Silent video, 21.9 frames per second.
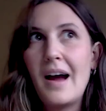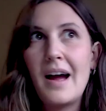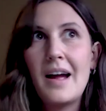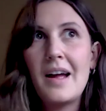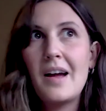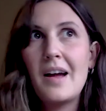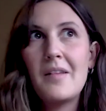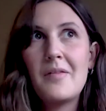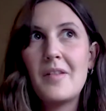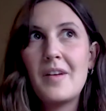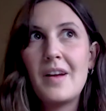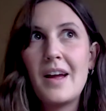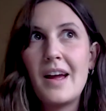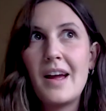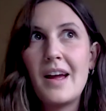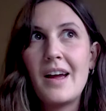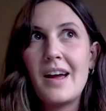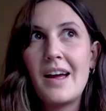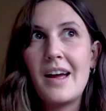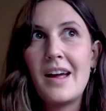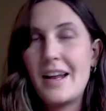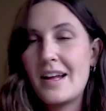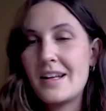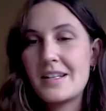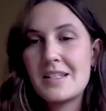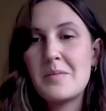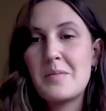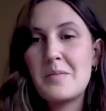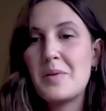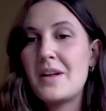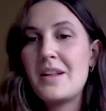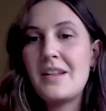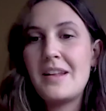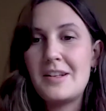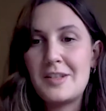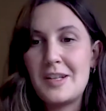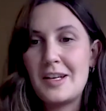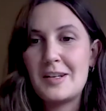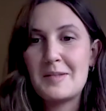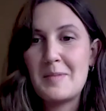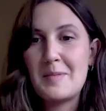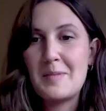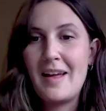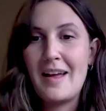I have, it has completely
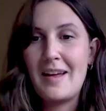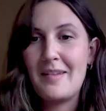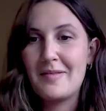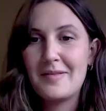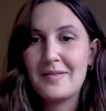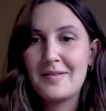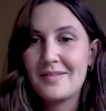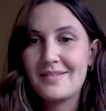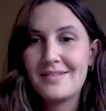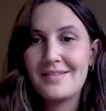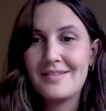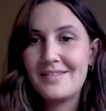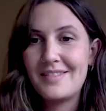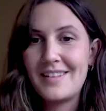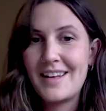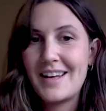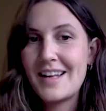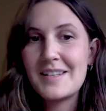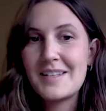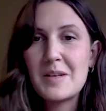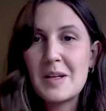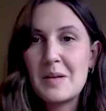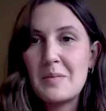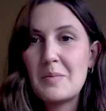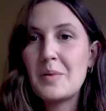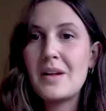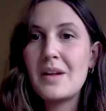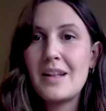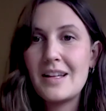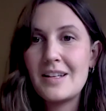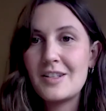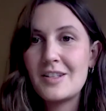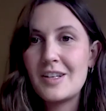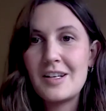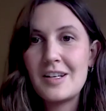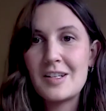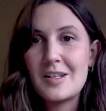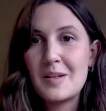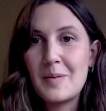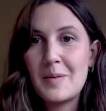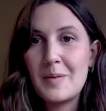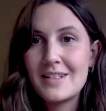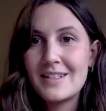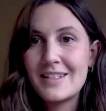changed my life. Like it's completely
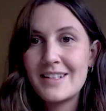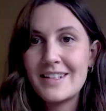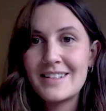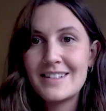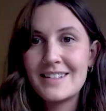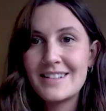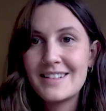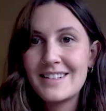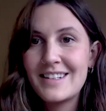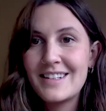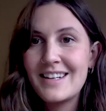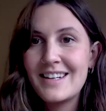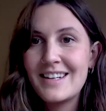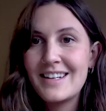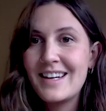changed the business.